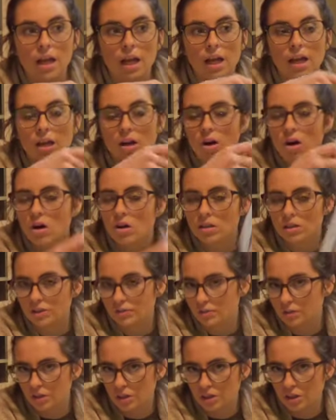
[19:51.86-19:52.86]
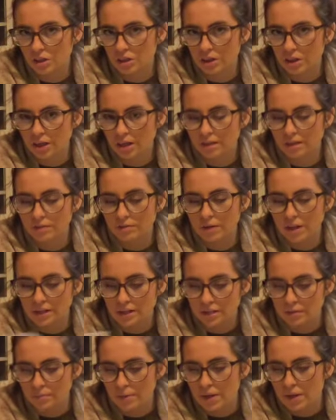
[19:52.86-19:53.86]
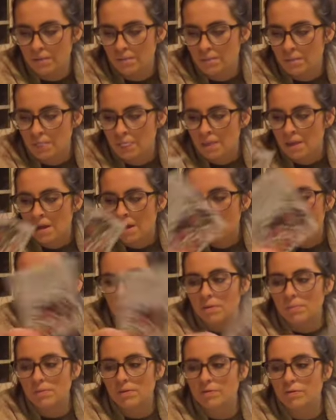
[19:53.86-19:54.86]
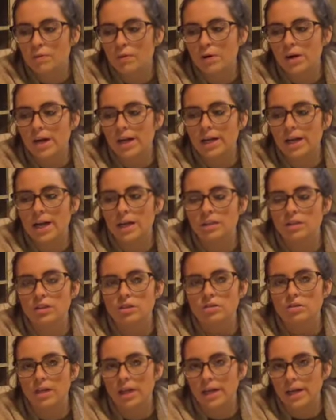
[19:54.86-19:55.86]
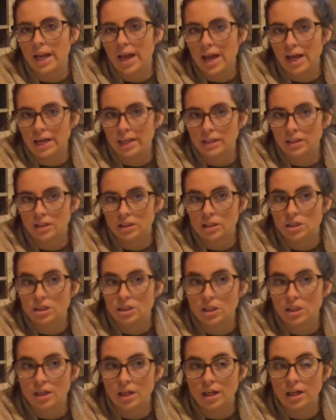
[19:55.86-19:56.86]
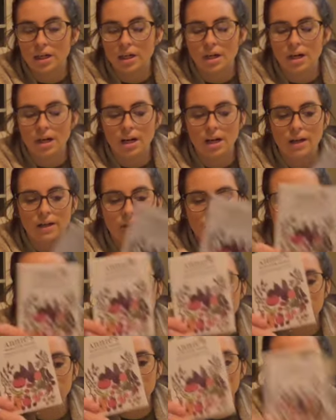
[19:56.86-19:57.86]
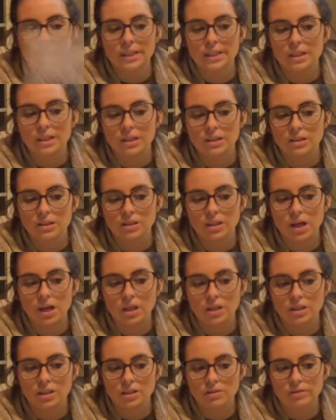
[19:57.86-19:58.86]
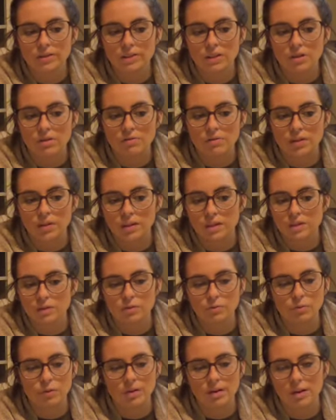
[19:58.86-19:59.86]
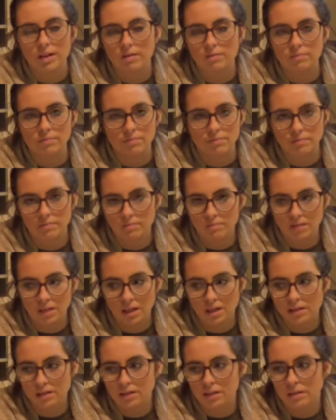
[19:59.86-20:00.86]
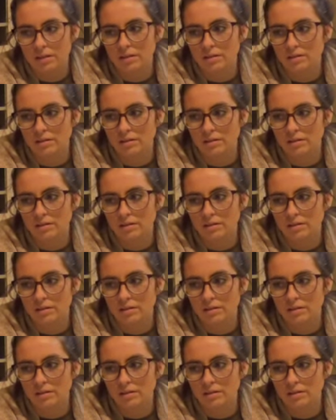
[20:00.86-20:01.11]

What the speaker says: it calls for sugar in the recipe. But before I got to like adding the sugar, my sister-in-law, she was over, and this is when I still